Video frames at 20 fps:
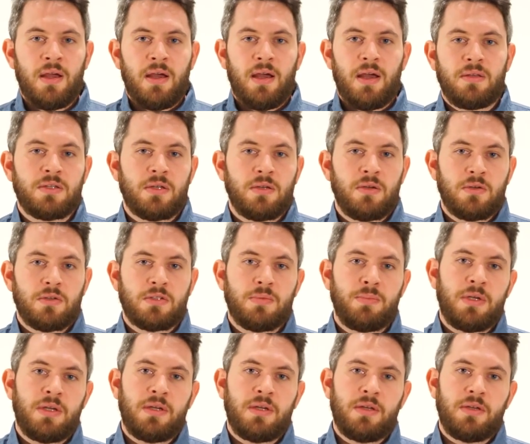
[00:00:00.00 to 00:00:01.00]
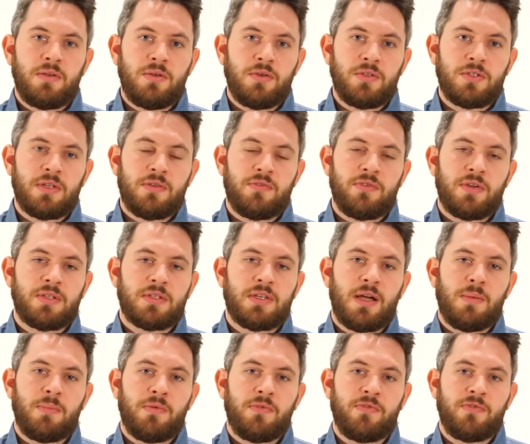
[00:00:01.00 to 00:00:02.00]
And this could also be used then, for
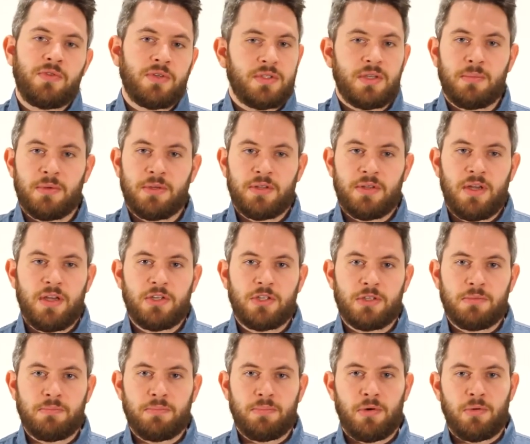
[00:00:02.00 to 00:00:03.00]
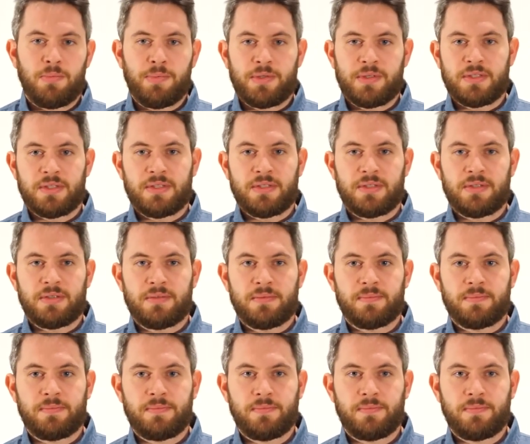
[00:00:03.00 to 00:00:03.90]
example, for segmentation purposes.